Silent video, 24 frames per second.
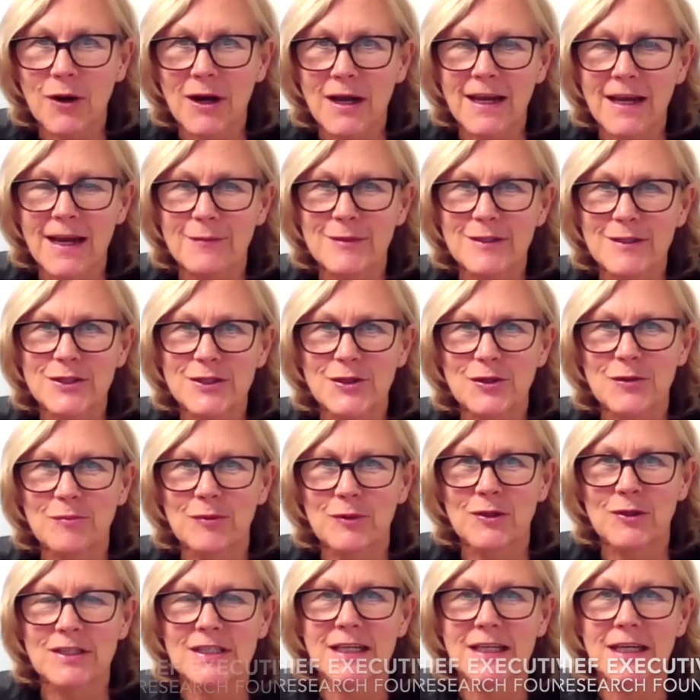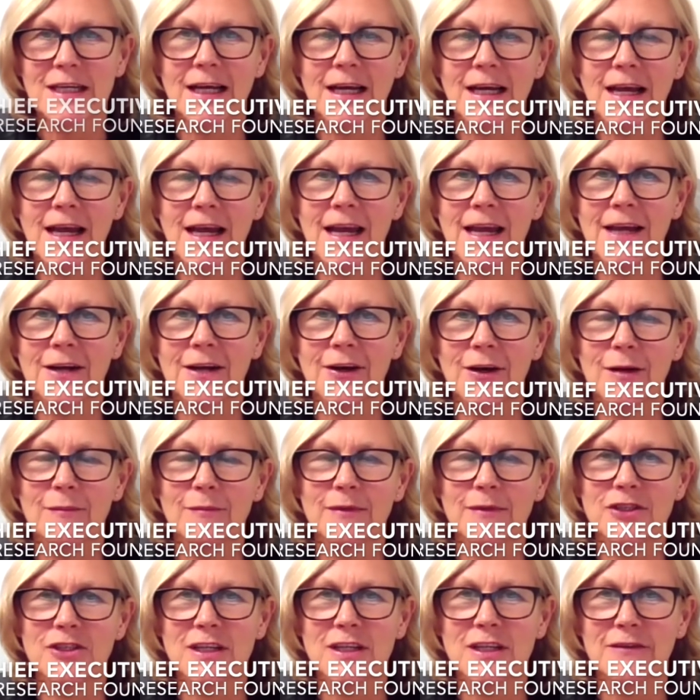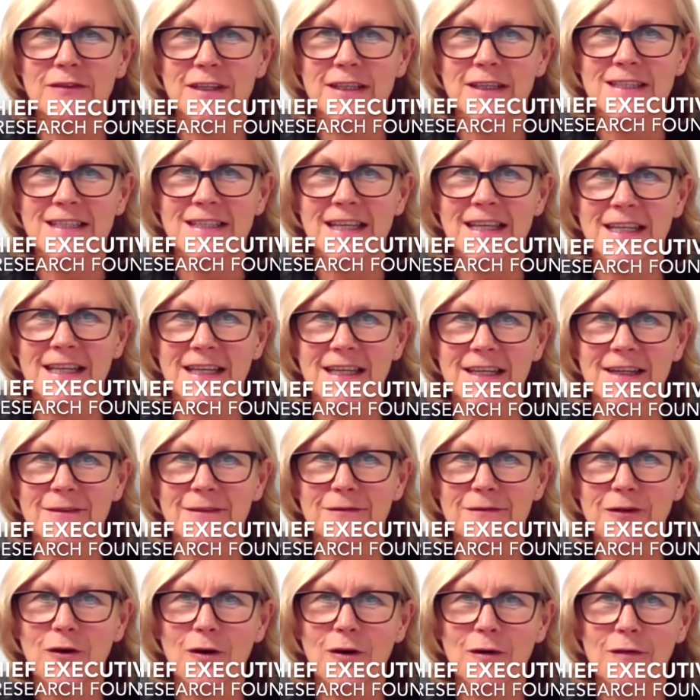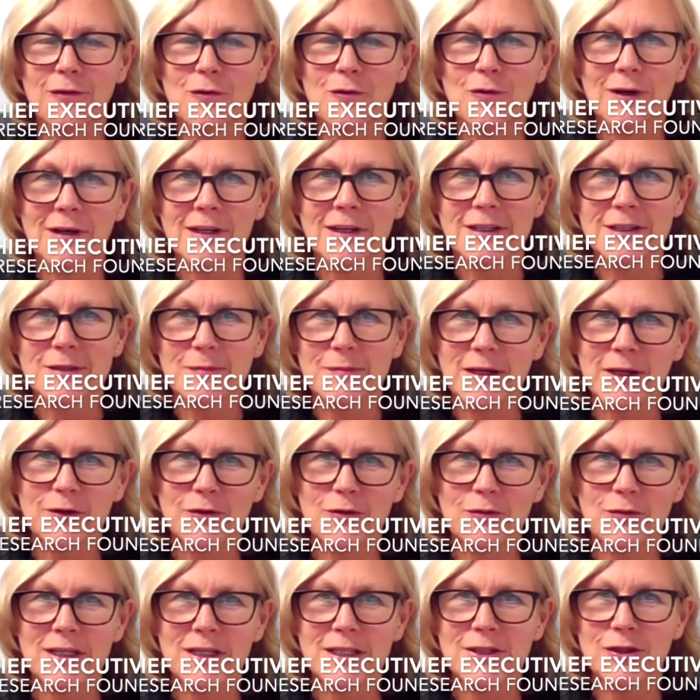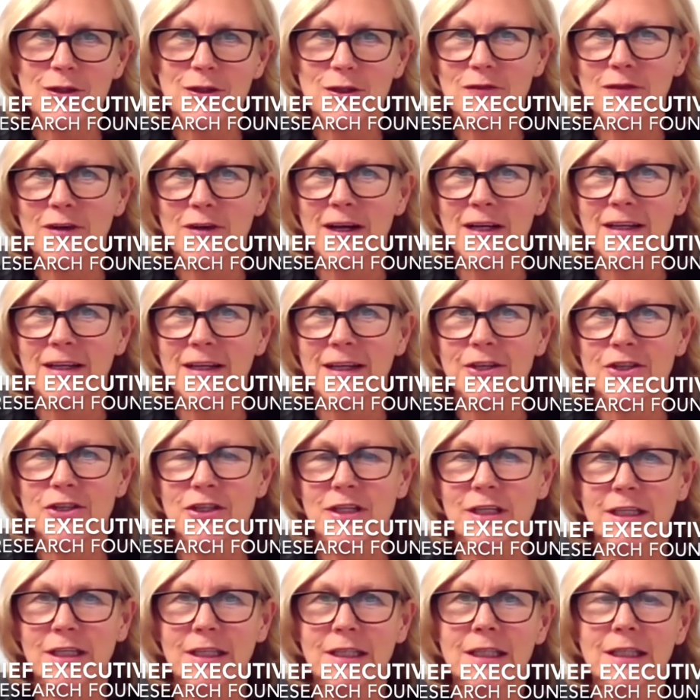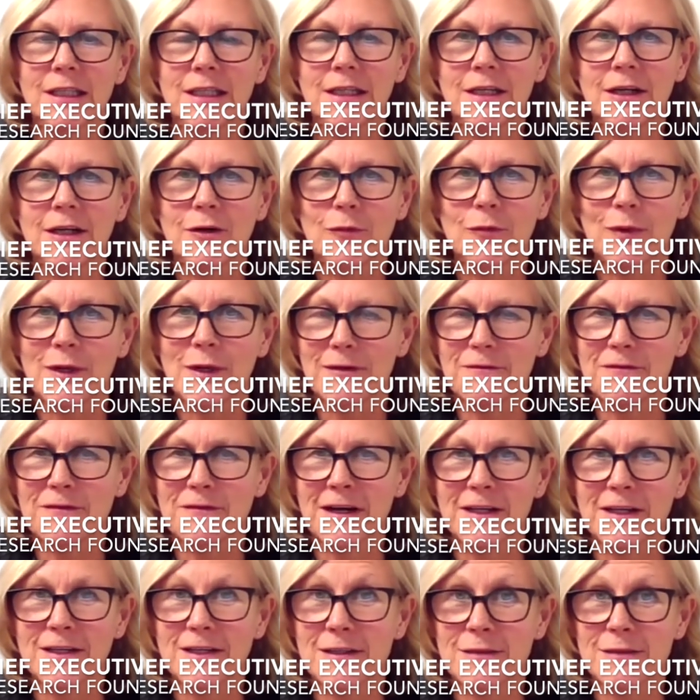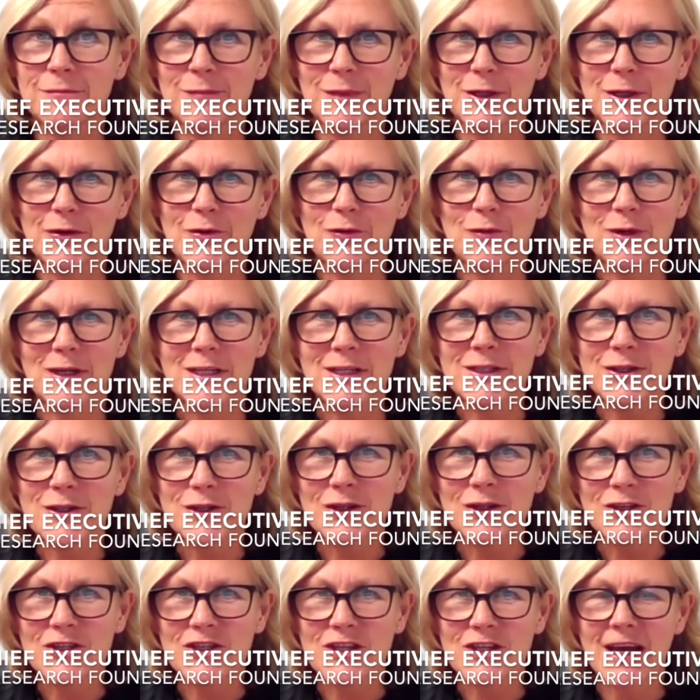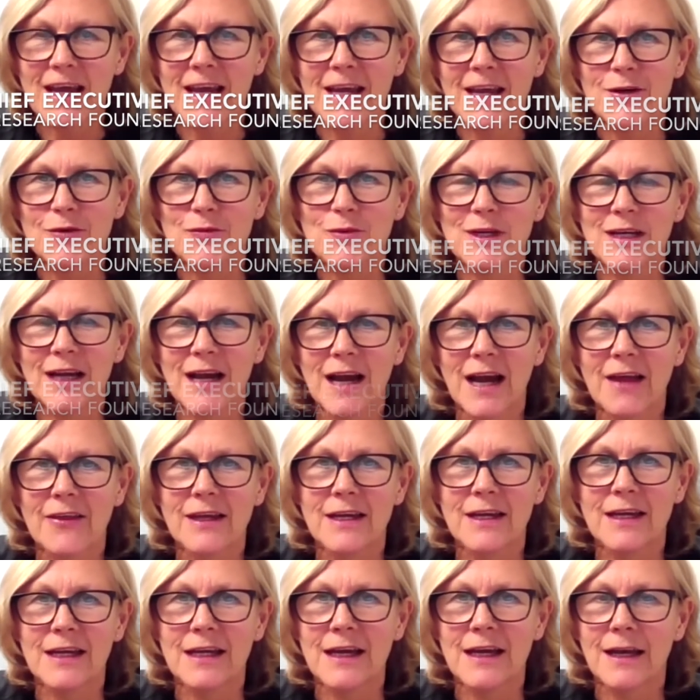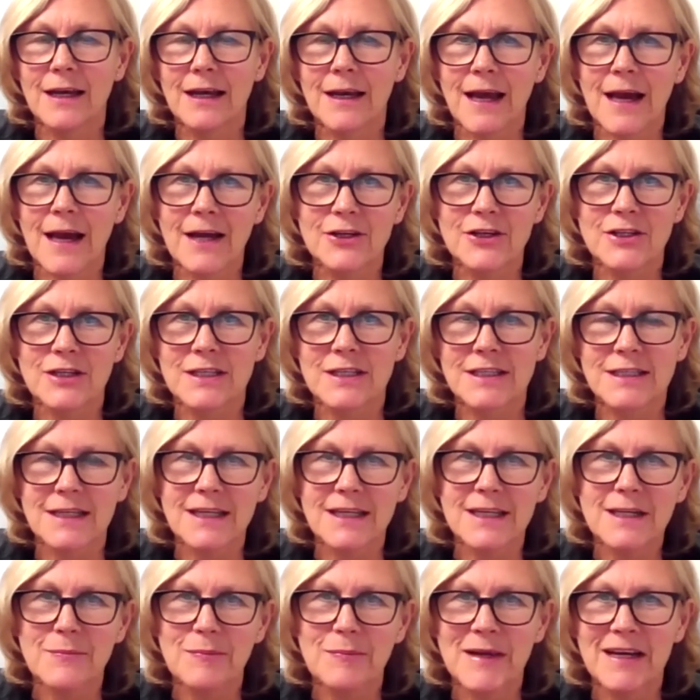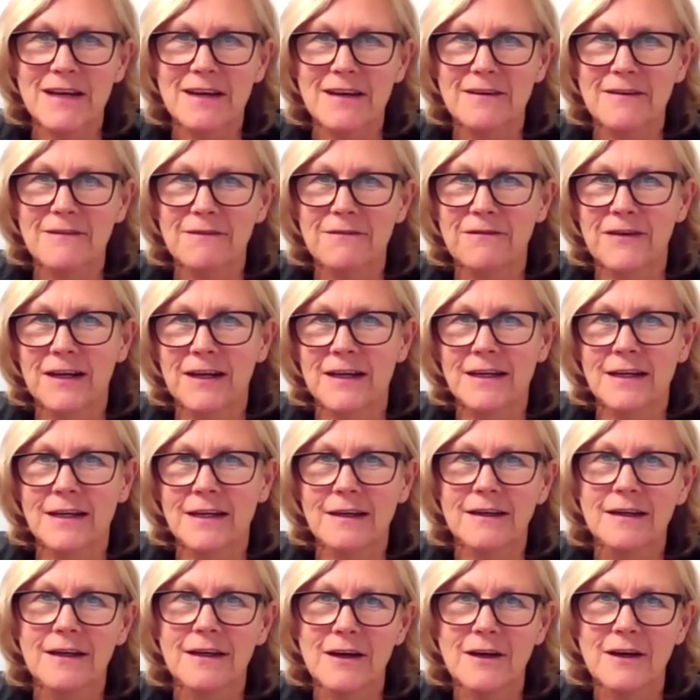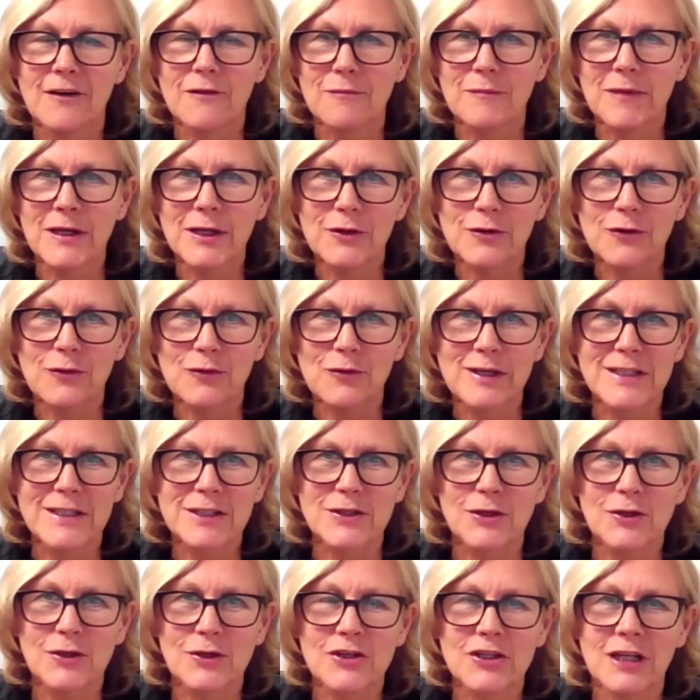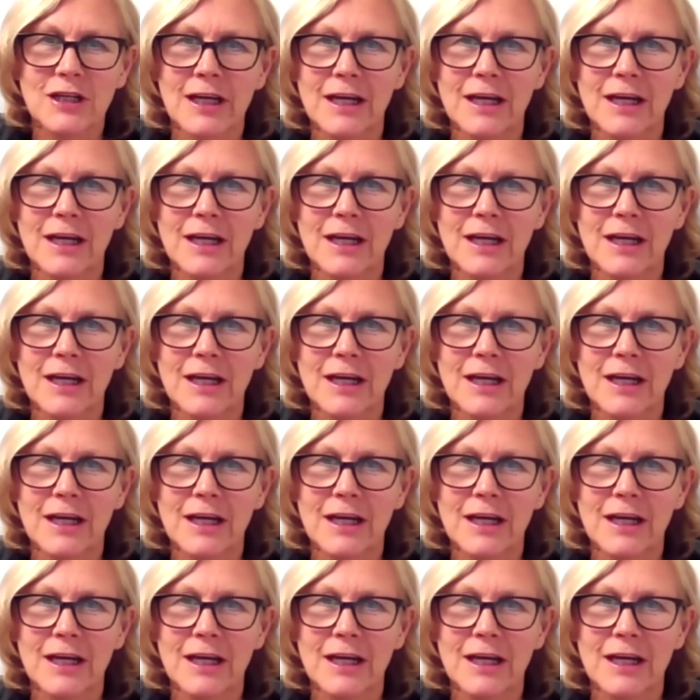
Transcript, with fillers: name is Sue Brewster and I'm the Chief Executive of Auckland Medical Research Foundation. We fund medical research and we are the largest independent funder of medical research